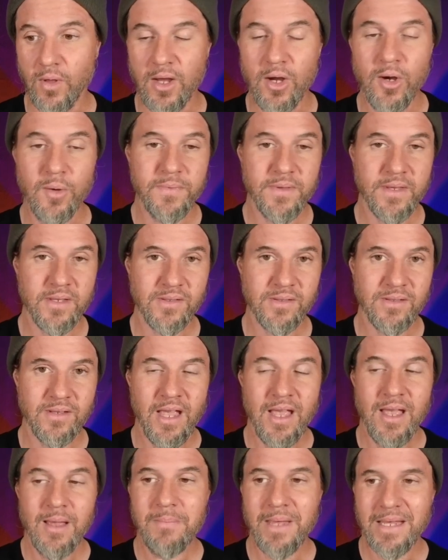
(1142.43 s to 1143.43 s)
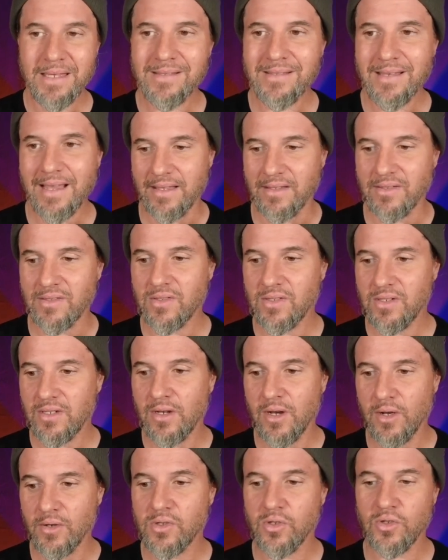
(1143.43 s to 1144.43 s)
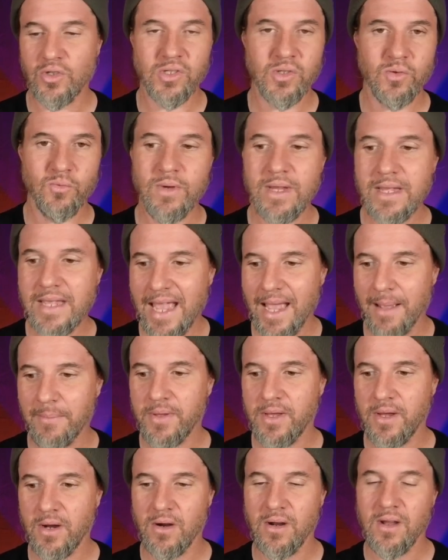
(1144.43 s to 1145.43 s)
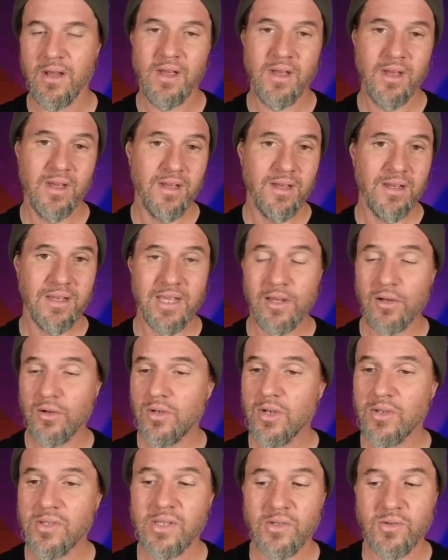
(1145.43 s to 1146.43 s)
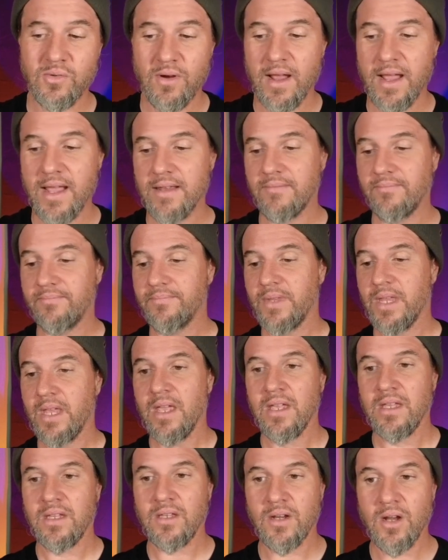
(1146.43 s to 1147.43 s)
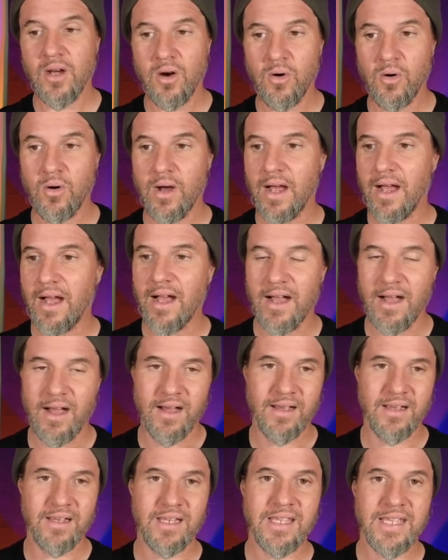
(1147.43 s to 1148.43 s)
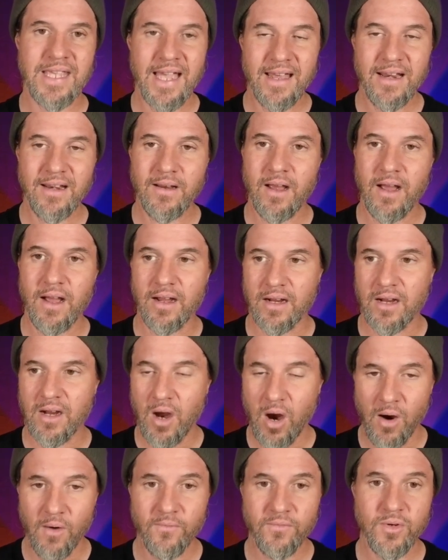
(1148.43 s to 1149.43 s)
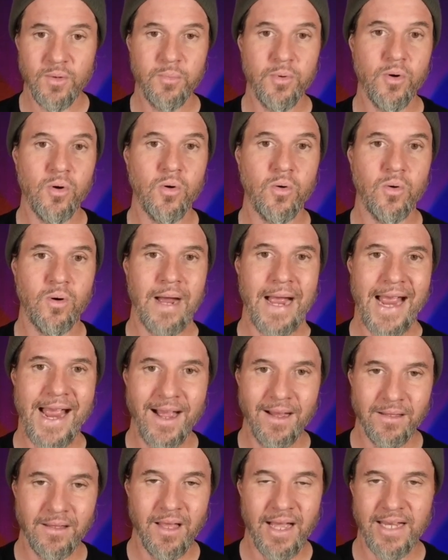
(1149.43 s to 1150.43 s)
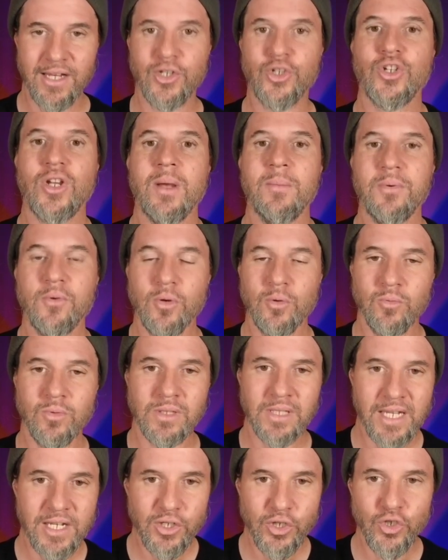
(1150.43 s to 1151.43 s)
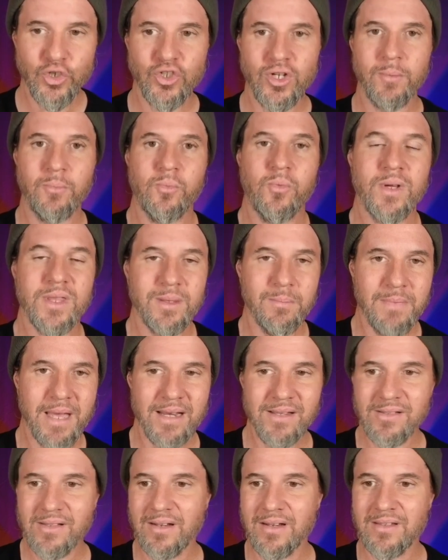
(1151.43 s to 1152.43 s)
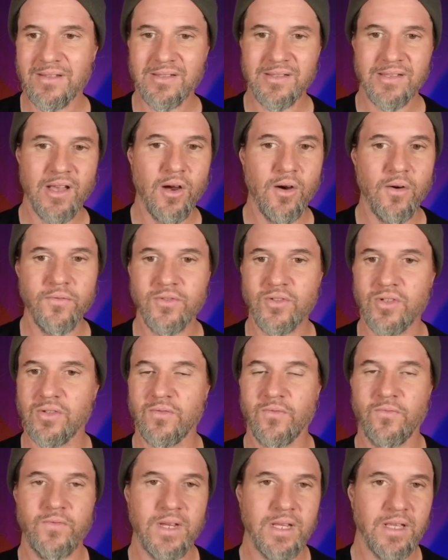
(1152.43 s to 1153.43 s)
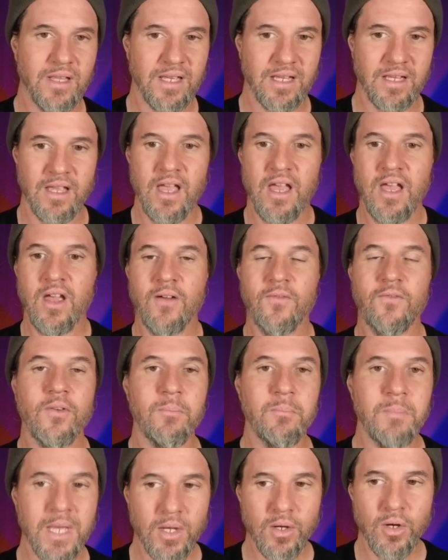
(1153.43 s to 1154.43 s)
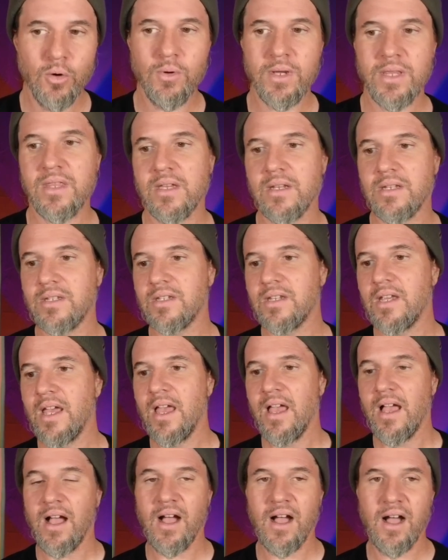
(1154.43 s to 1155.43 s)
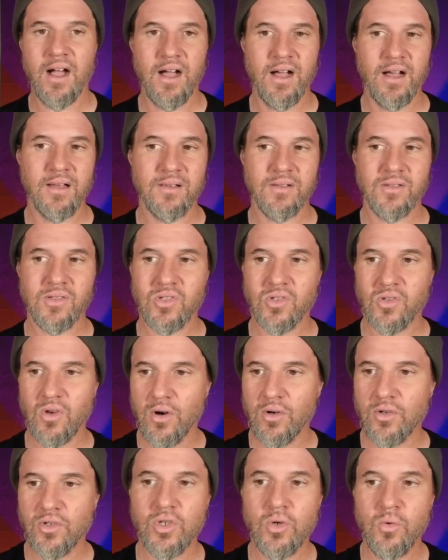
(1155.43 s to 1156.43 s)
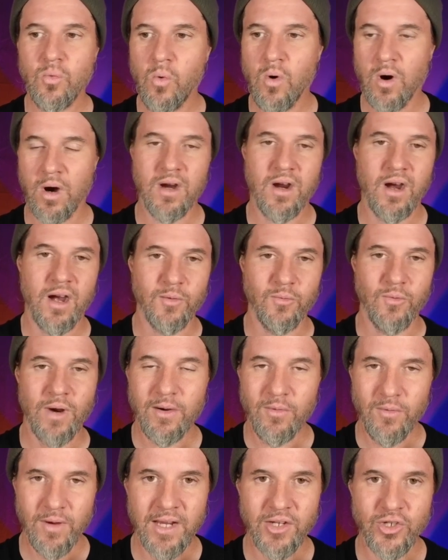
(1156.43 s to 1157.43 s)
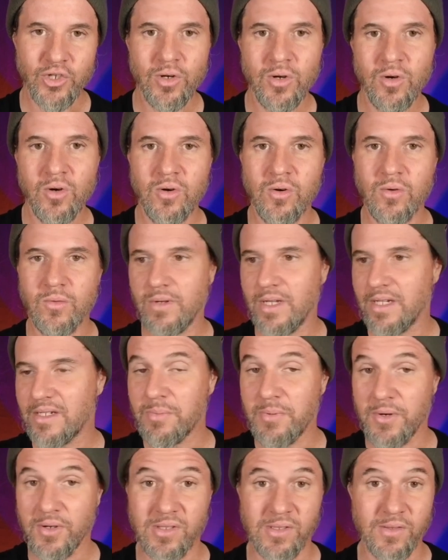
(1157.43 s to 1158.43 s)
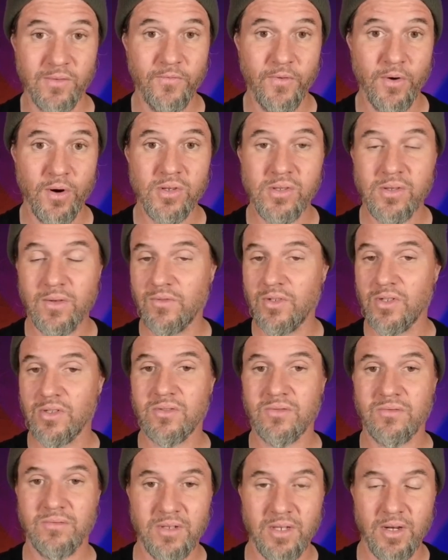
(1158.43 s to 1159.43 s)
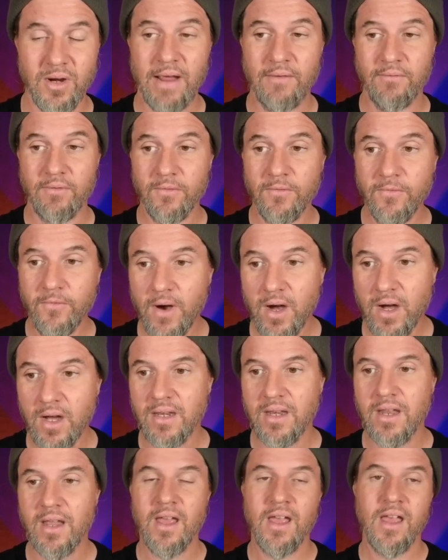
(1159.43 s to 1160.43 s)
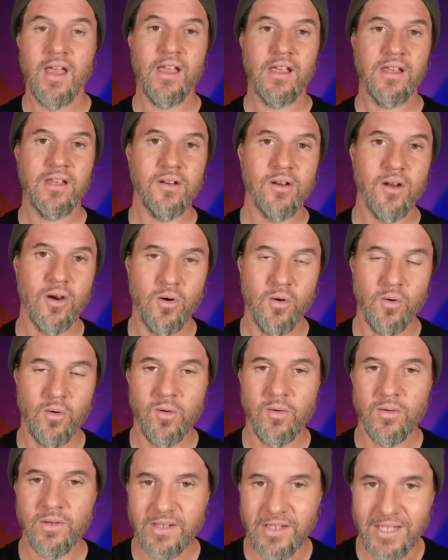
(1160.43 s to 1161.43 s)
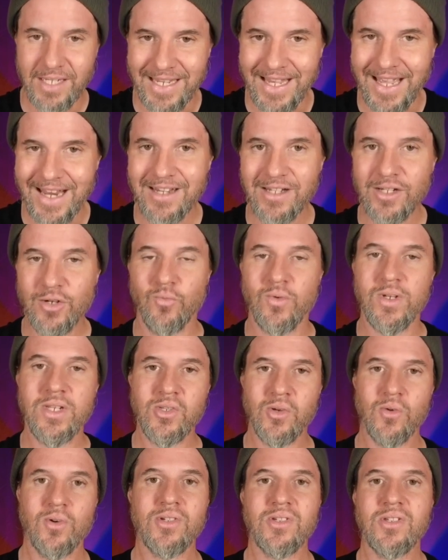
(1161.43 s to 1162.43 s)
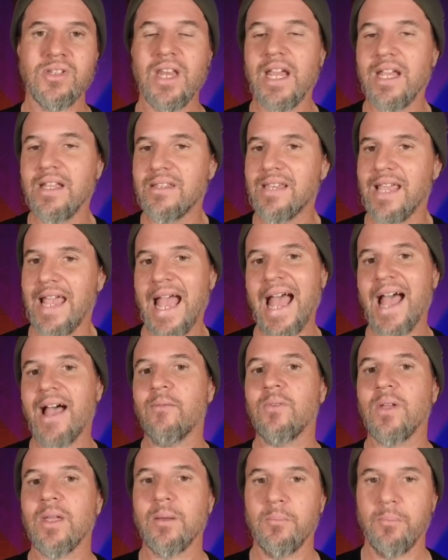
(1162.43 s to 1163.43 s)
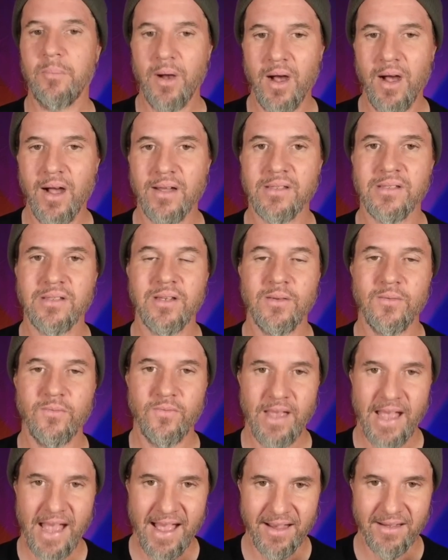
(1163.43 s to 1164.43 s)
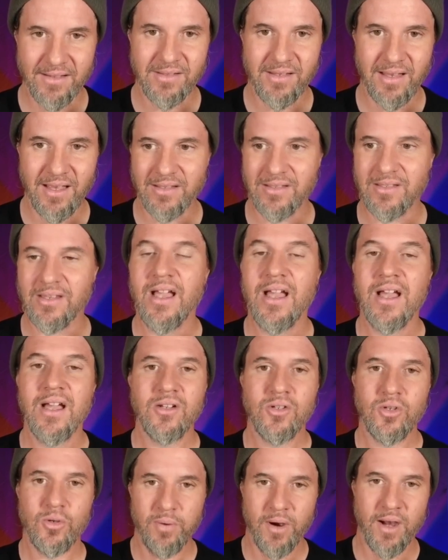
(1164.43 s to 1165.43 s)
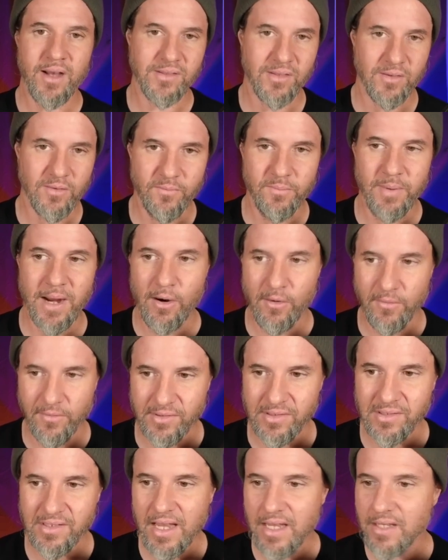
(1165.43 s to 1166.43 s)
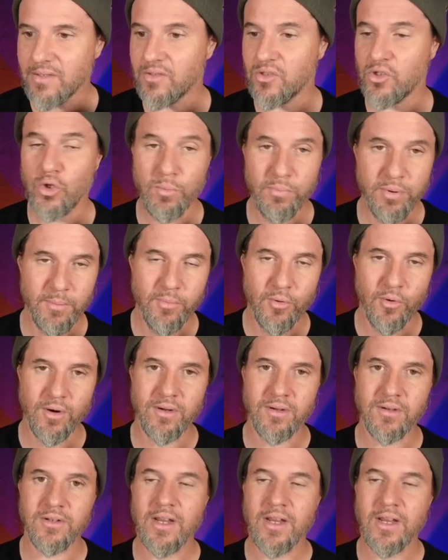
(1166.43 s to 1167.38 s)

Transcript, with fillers: I hope this makes sense, you know. So just to recap here, get your dosage right, you know, uh, get a comfortable allyship or relationship with the medicine itself, just feeling familiar with it. Uh, start to work on recreational experiences first of just, you know, having fun, you know, get into resource states, having positive access to positive, powerful states, super important.